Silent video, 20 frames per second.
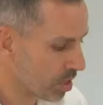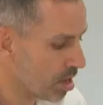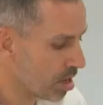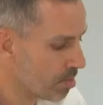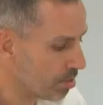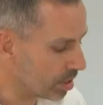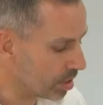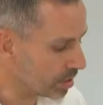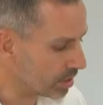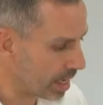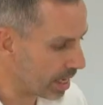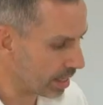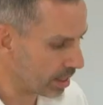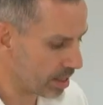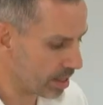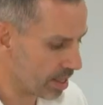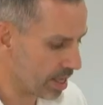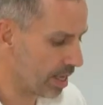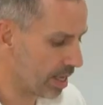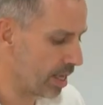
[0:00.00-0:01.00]
But the second
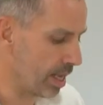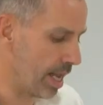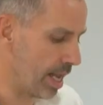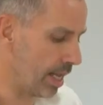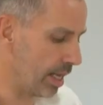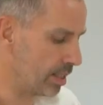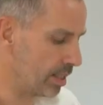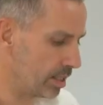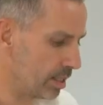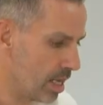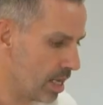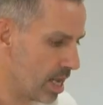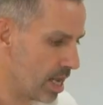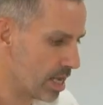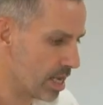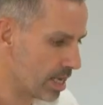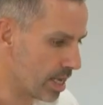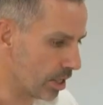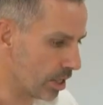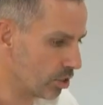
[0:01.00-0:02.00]
thing is
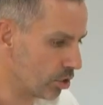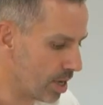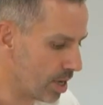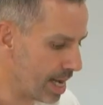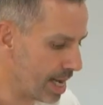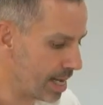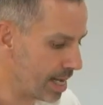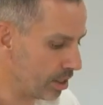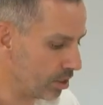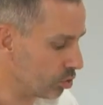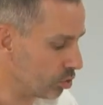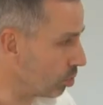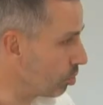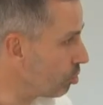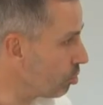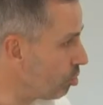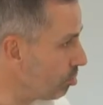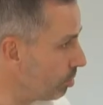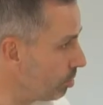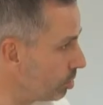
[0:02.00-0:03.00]
get your hands on human